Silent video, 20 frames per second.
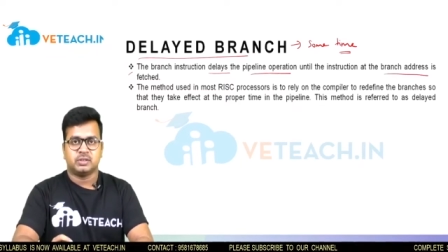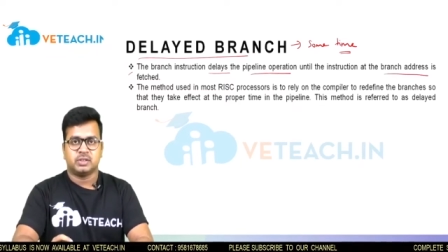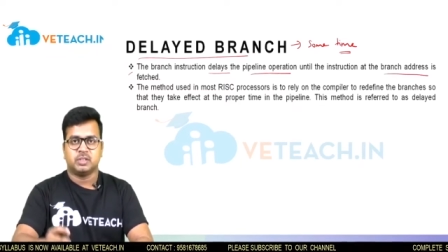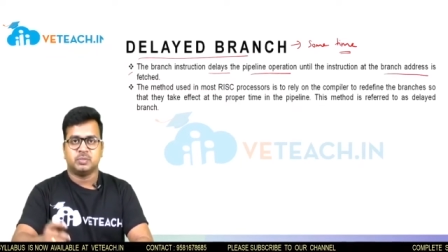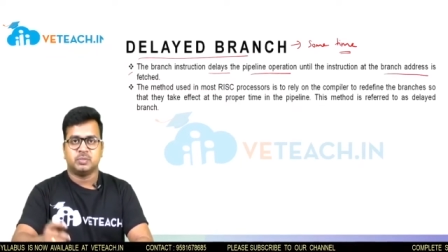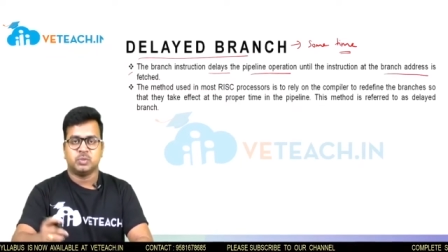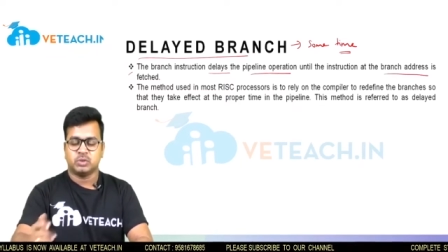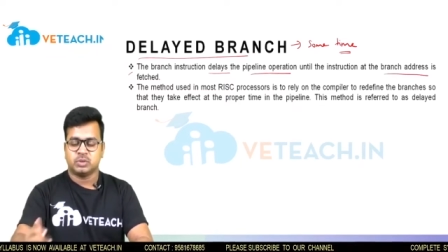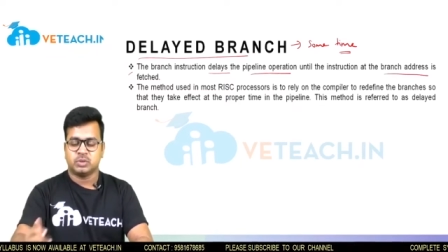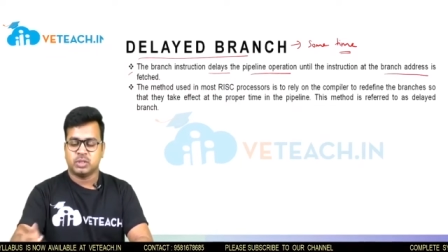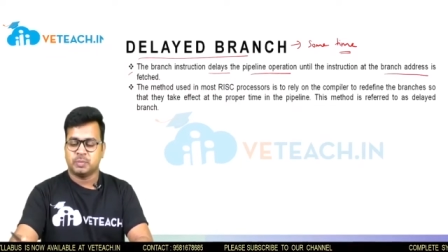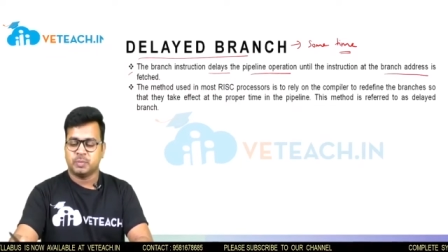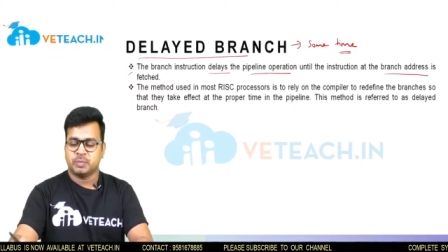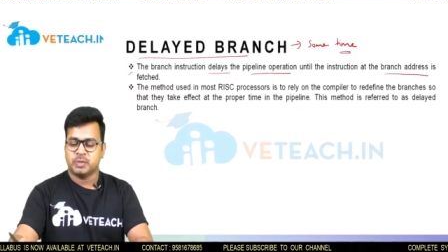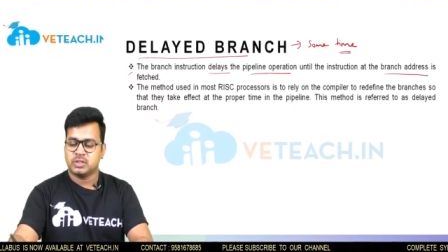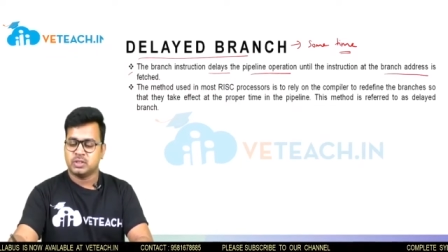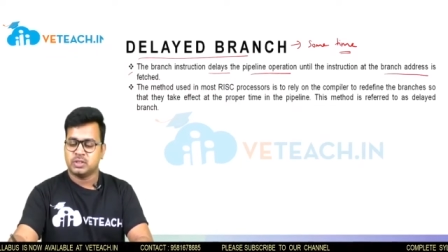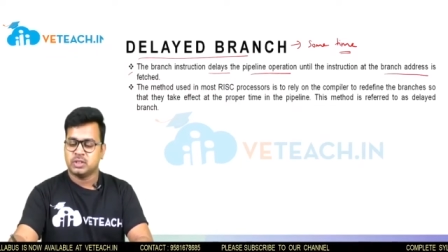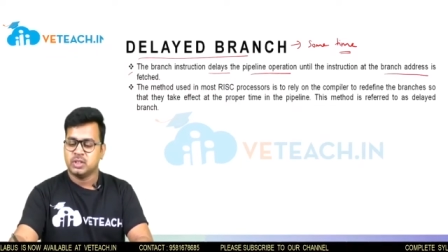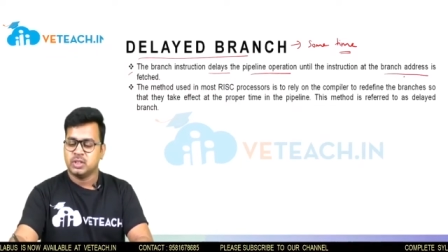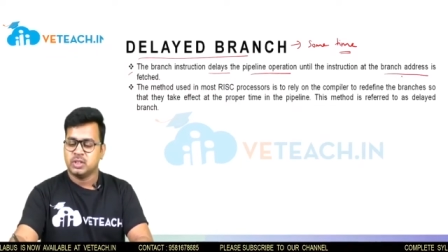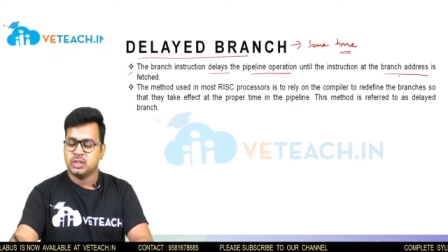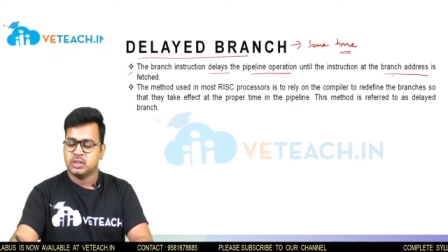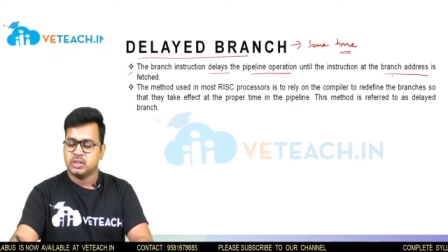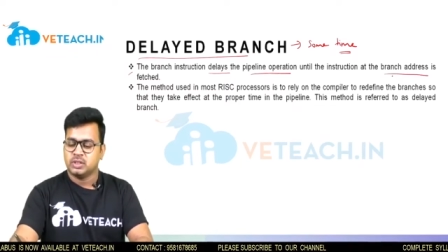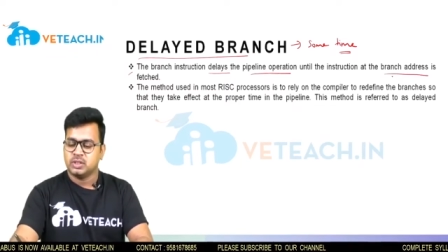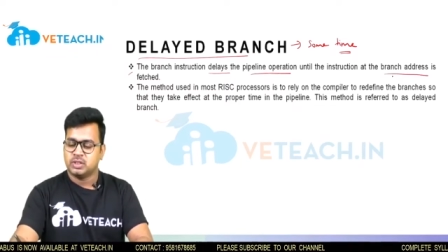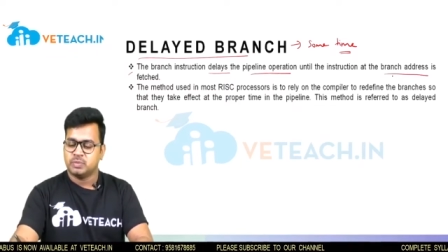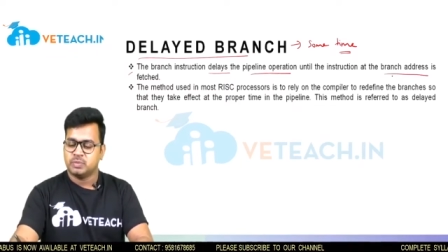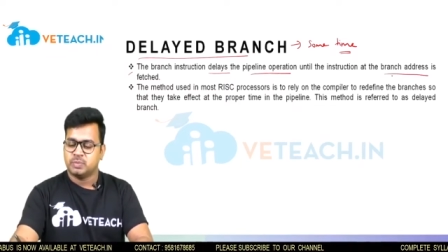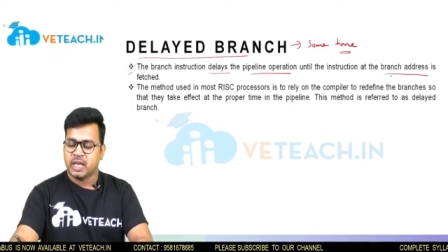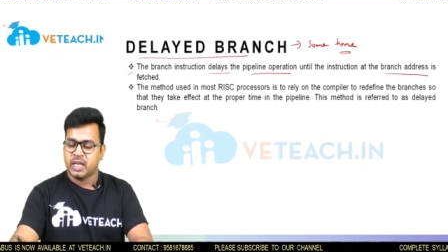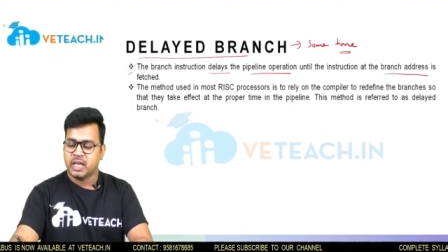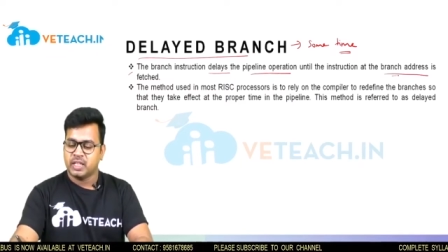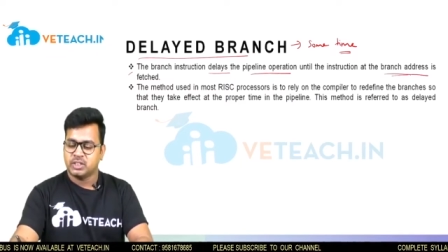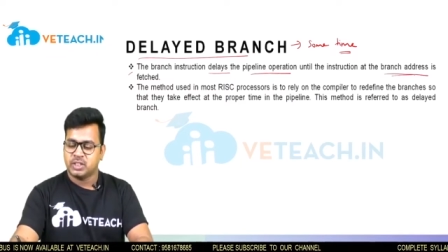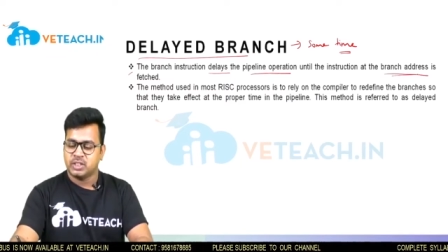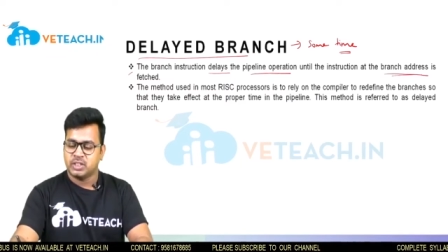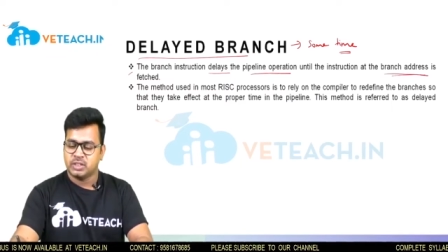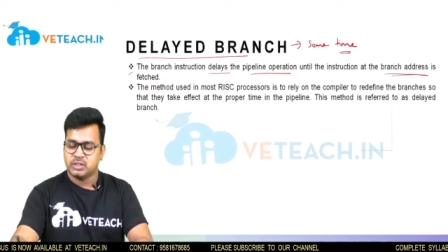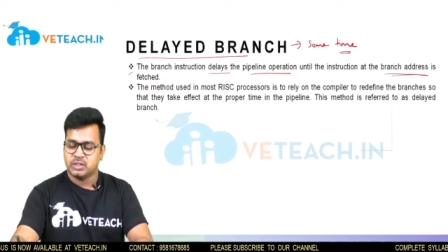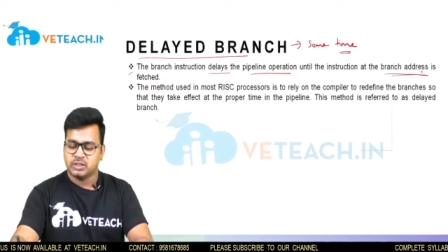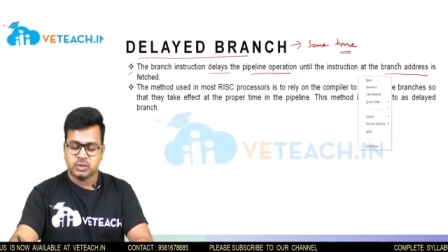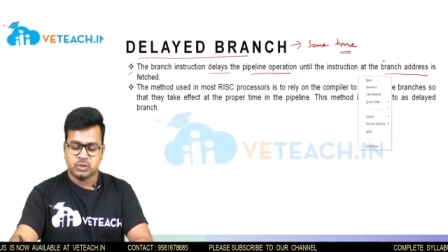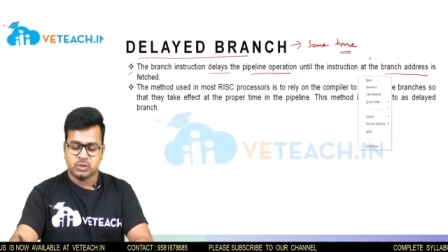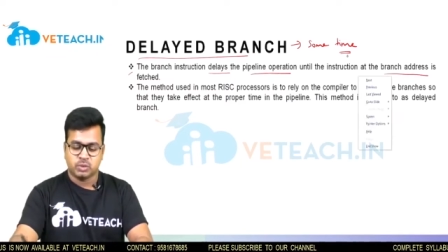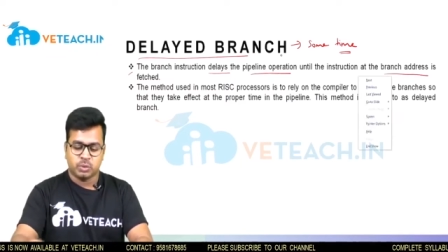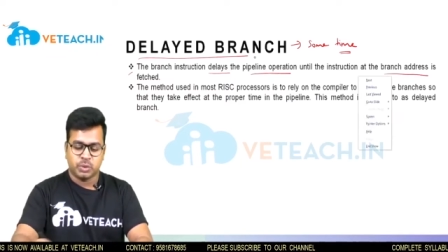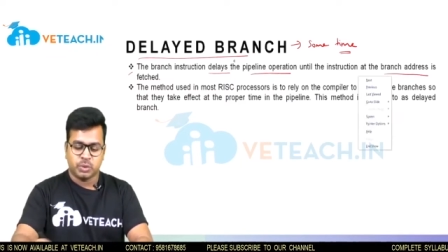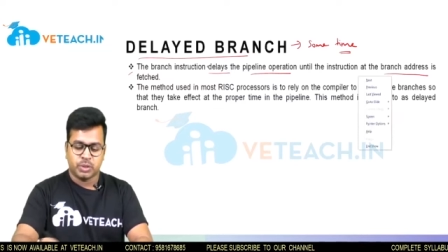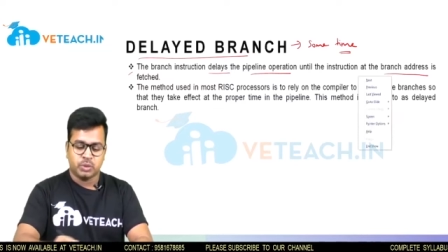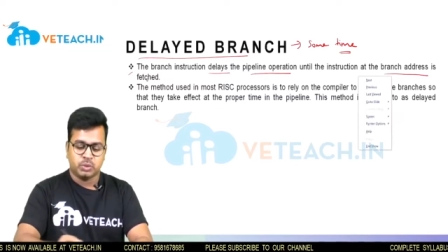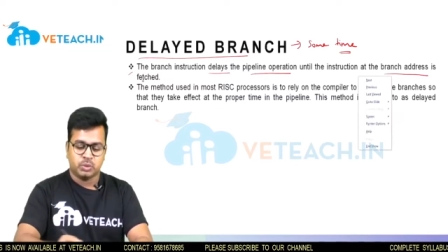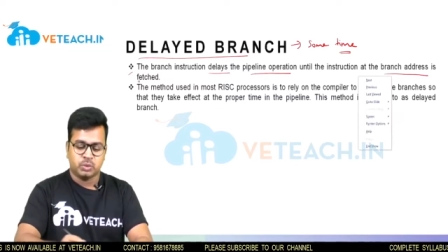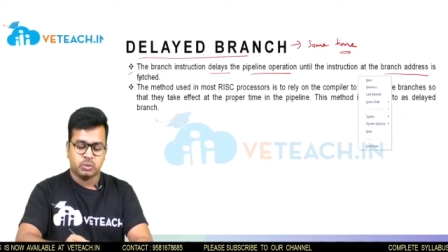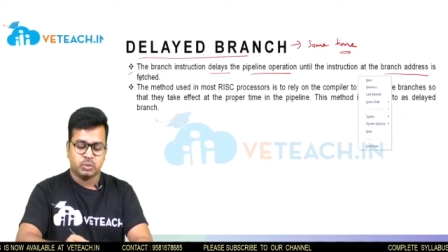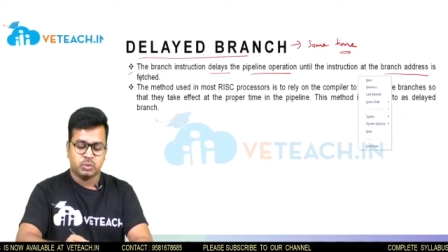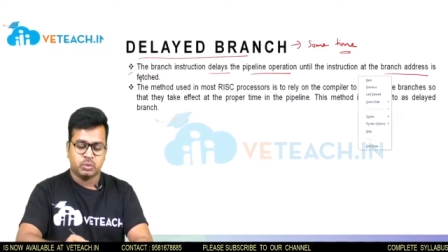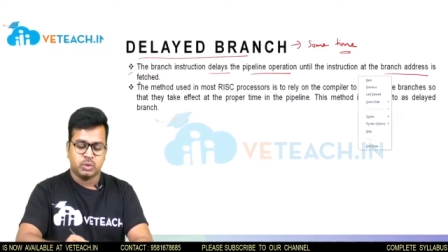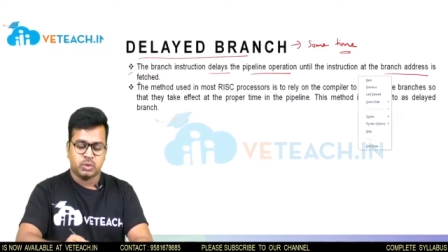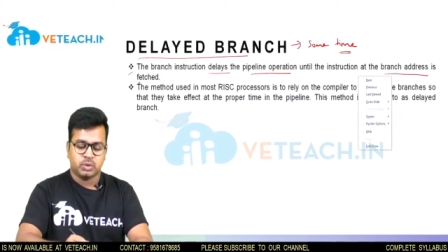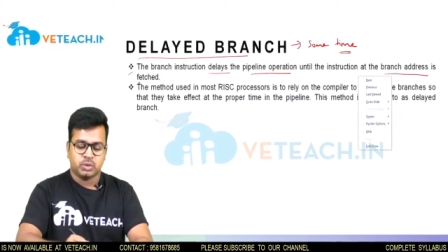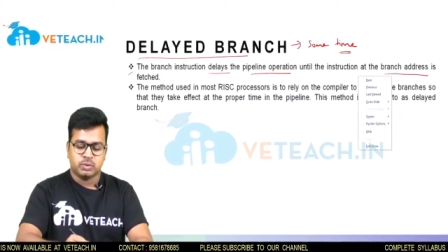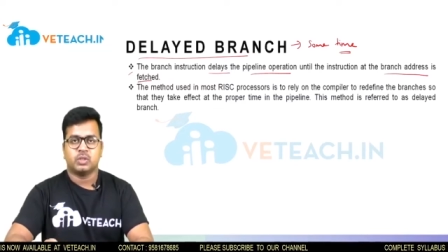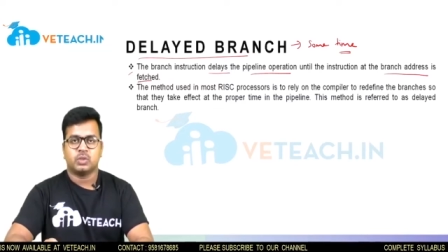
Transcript: That means this branch address is going to,